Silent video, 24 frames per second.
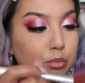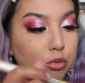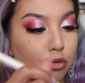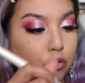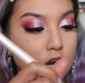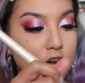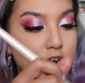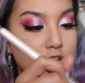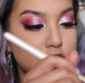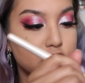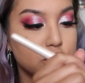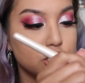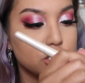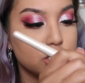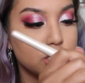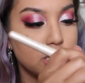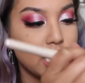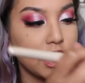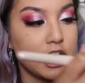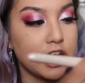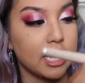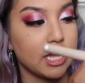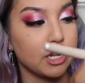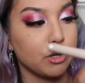
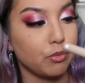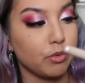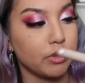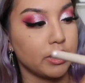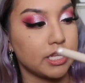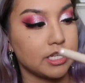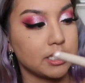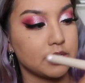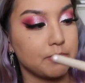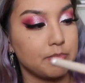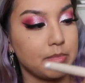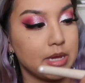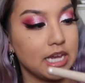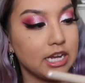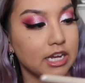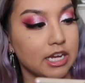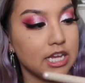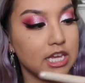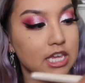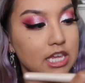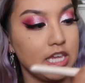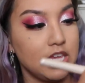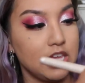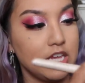brush, and with this
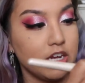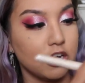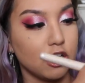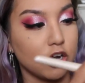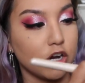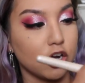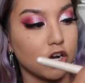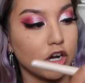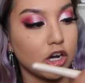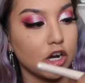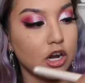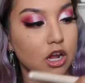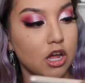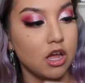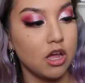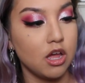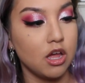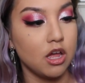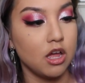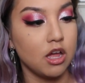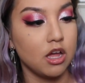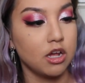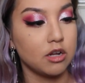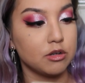pink here,
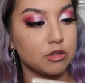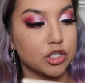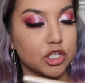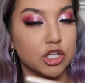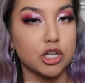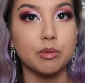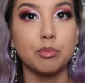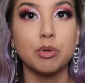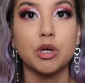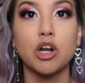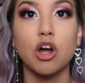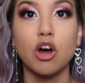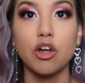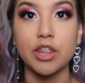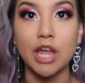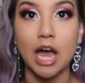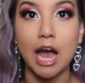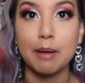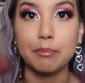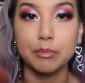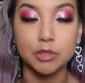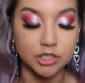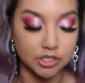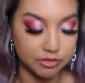I'm just going to put it on
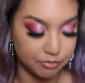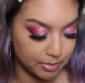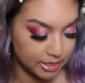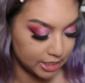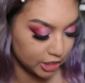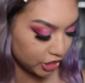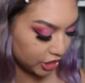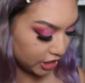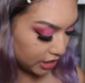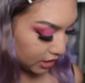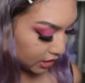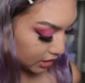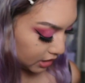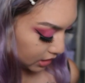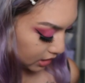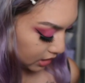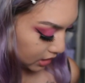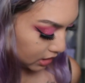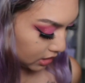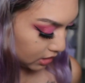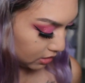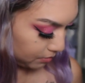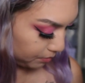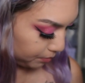the apples of my
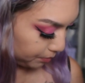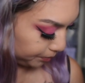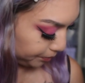cheeks.